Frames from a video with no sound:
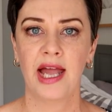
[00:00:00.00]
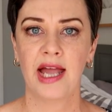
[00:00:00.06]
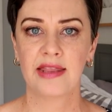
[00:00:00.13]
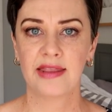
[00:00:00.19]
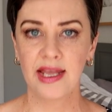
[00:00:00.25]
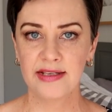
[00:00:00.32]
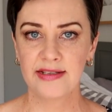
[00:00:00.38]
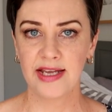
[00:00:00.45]

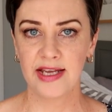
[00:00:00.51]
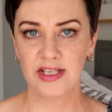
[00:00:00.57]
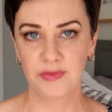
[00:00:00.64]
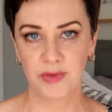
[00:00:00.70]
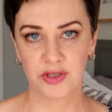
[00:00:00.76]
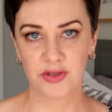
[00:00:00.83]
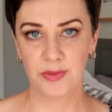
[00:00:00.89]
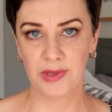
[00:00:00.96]
and that takes
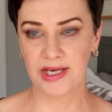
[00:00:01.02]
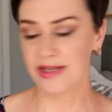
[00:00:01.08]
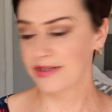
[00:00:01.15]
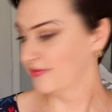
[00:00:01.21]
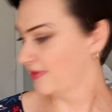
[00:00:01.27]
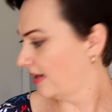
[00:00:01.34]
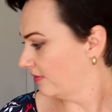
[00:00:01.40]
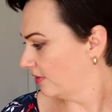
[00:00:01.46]
me on to my
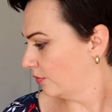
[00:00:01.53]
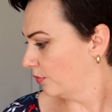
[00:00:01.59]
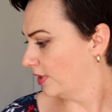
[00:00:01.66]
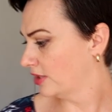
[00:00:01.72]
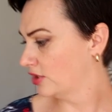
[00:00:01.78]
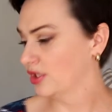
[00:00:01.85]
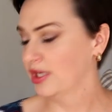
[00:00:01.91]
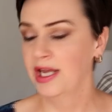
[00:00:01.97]
next favorite
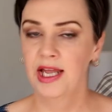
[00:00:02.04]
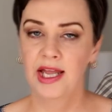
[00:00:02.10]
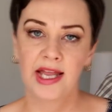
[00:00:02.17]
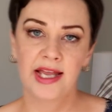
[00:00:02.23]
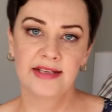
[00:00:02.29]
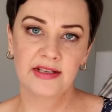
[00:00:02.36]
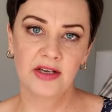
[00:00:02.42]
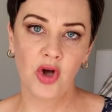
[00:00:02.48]
which
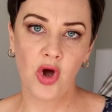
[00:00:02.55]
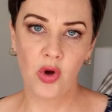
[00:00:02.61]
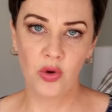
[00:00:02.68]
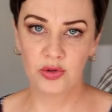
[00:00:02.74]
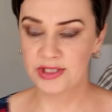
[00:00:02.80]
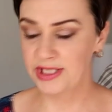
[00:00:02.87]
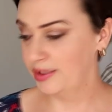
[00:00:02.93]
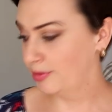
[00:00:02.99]
is an
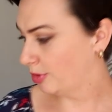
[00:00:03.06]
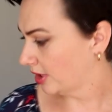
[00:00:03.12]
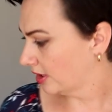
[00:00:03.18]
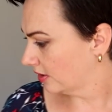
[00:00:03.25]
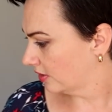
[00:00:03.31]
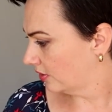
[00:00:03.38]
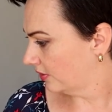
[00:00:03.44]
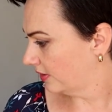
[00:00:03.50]
oldie but
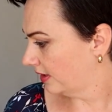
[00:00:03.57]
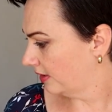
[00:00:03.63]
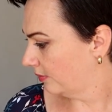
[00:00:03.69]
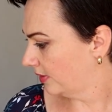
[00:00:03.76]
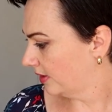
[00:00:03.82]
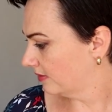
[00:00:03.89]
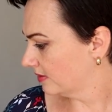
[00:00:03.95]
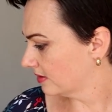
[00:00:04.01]
a goodie
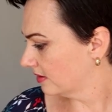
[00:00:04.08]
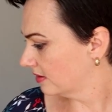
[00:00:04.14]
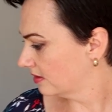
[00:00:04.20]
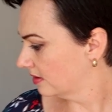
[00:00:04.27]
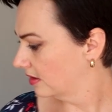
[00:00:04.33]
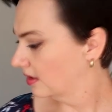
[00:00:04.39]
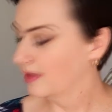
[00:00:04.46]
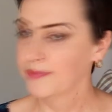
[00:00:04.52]
where is it